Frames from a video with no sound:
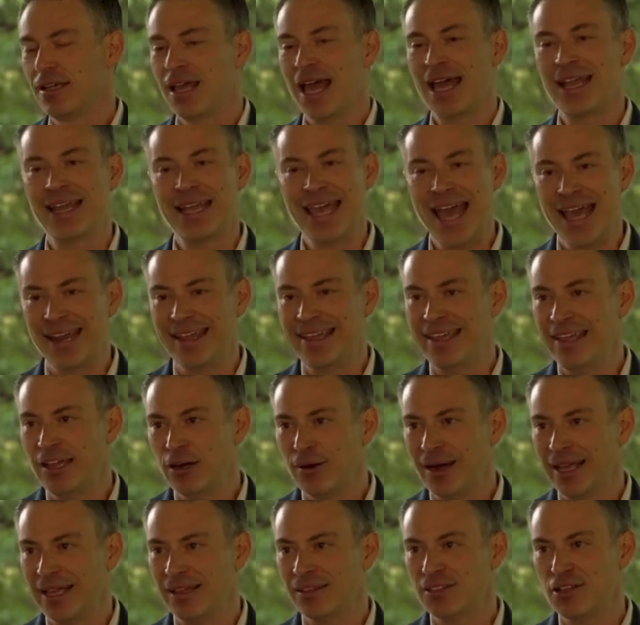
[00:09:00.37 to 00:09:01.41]
And again, here
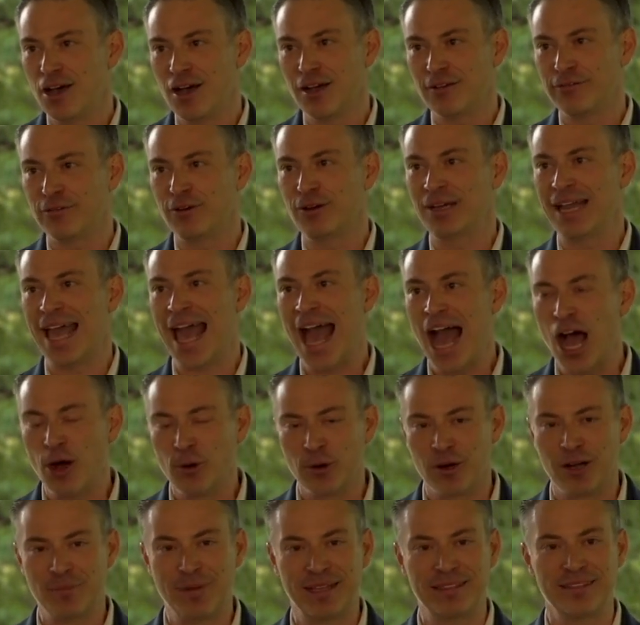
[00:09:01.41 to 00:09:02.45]
I can talk for an
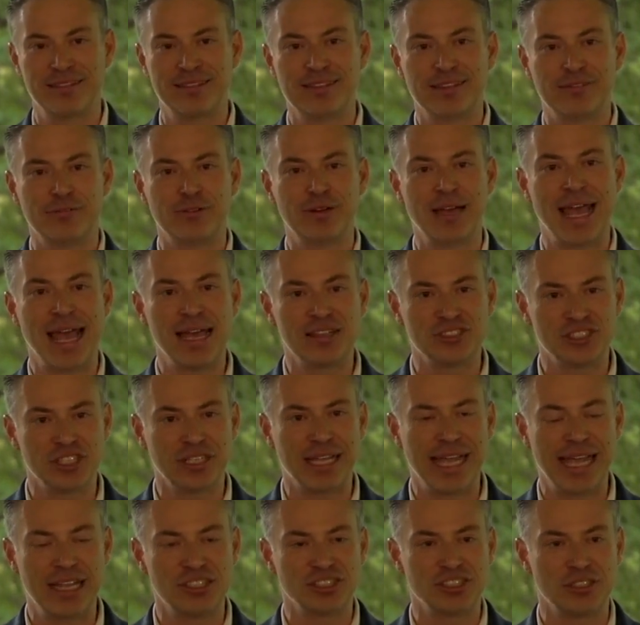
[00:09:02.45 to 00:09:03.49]
hour about the different
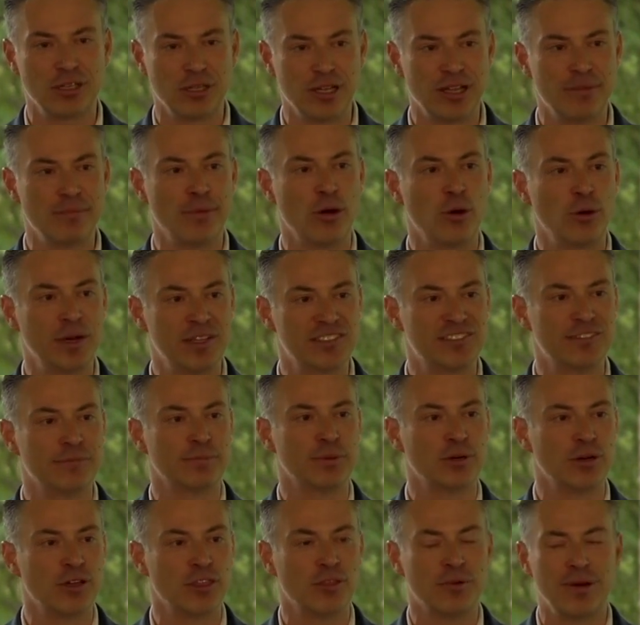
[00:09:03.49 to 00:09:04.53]
educational components of
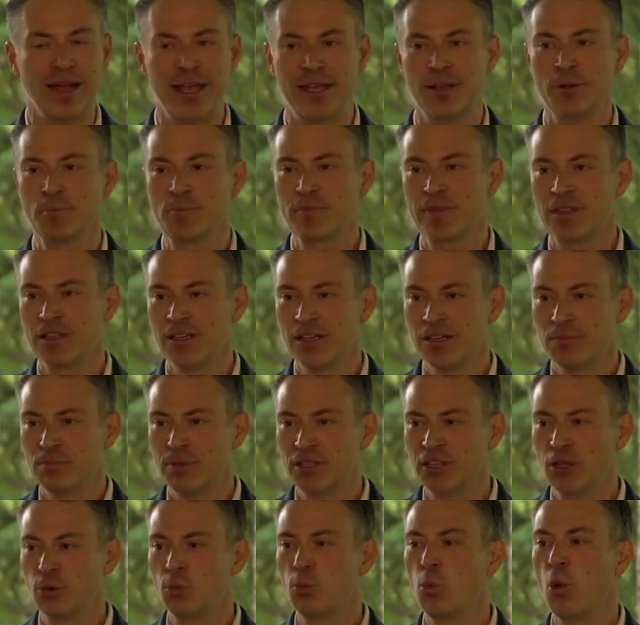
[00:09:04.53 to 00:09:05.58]
Birthright,
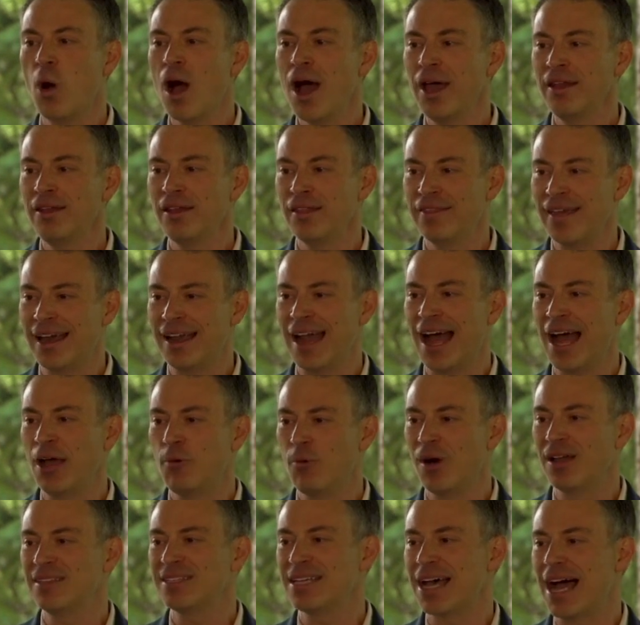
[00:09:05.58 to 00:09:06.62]
but the one that I
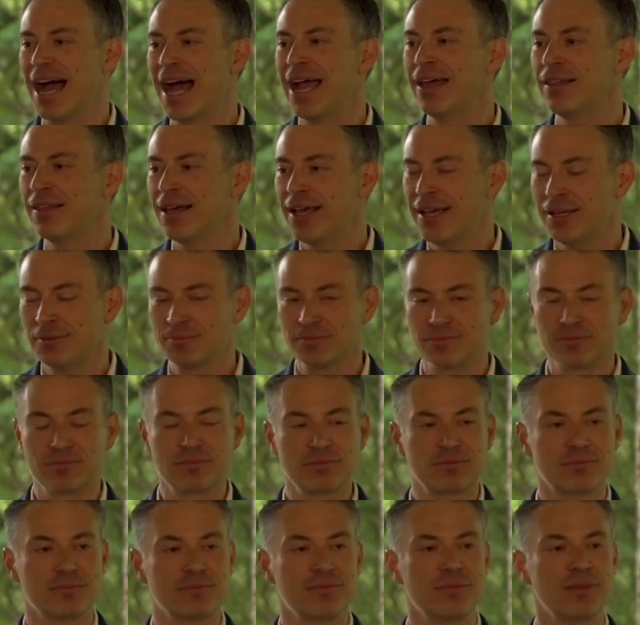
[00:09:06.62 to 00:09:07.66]
want to highlight
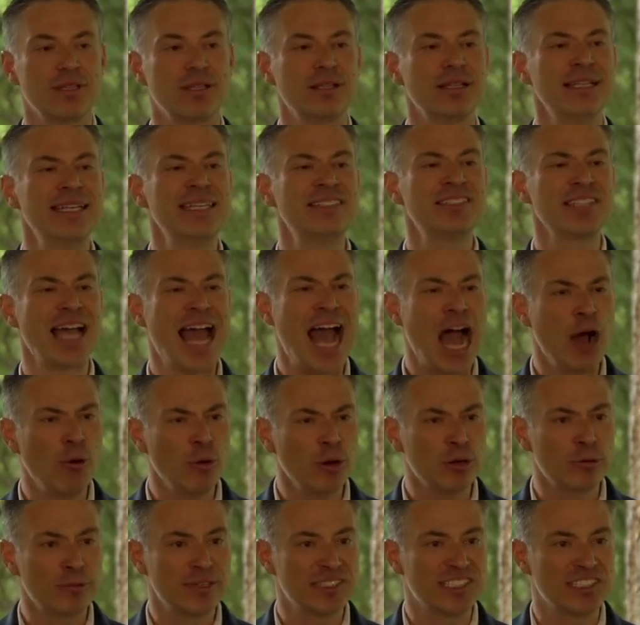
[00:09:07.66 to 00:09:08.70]
is
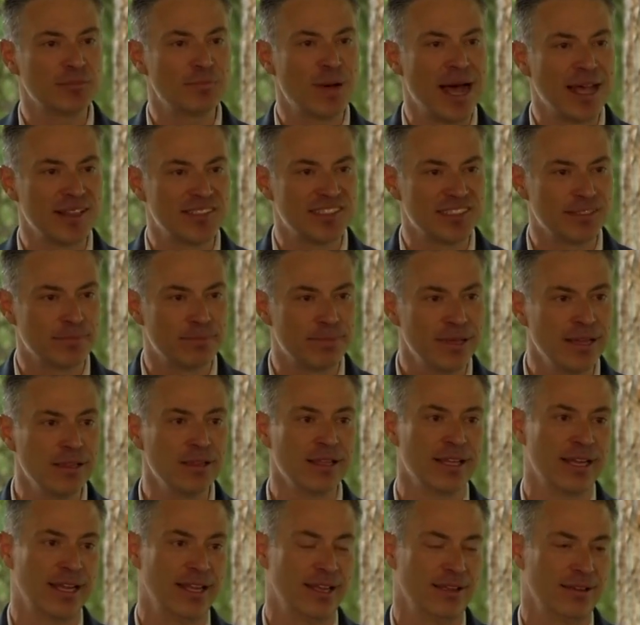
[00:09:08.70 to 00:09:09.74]
our
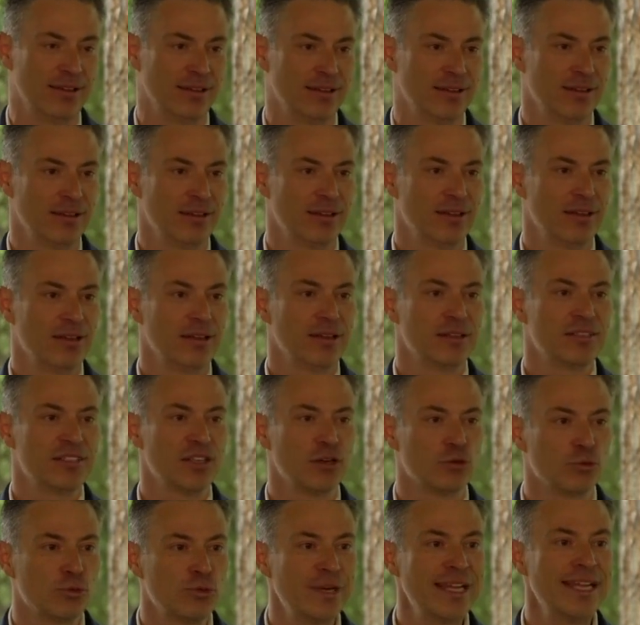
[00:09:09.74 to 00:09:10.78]
responsibility to
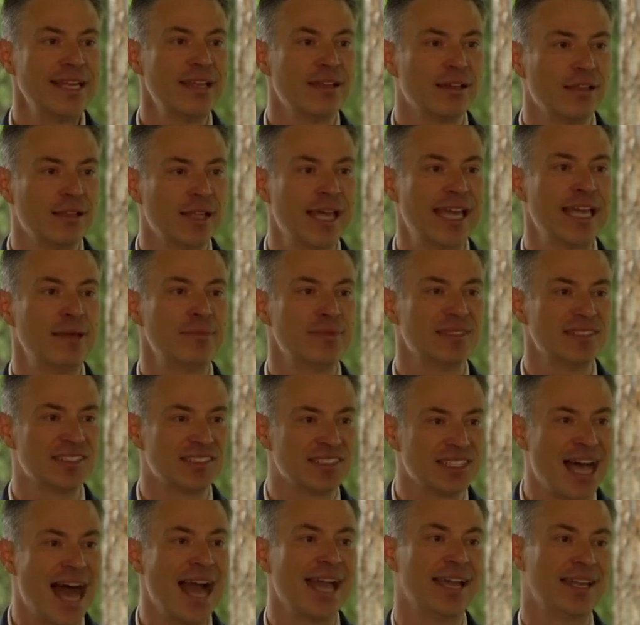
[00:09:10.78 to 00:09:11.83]
reclaim
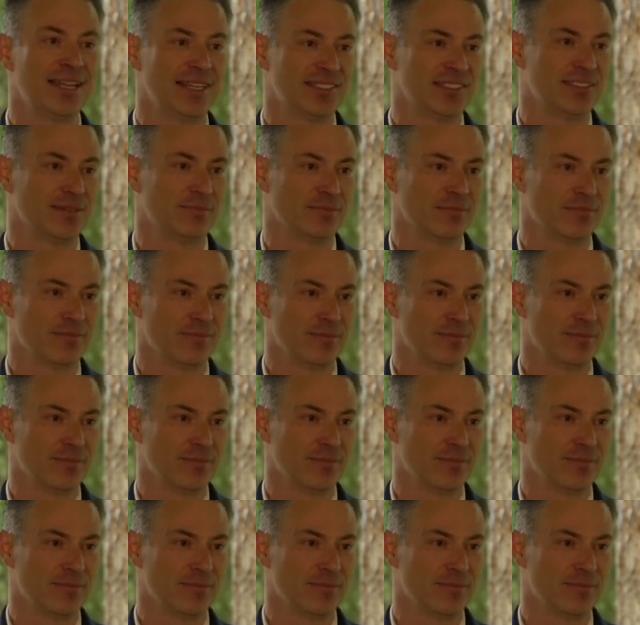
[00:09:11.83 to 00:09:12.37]
Zionism.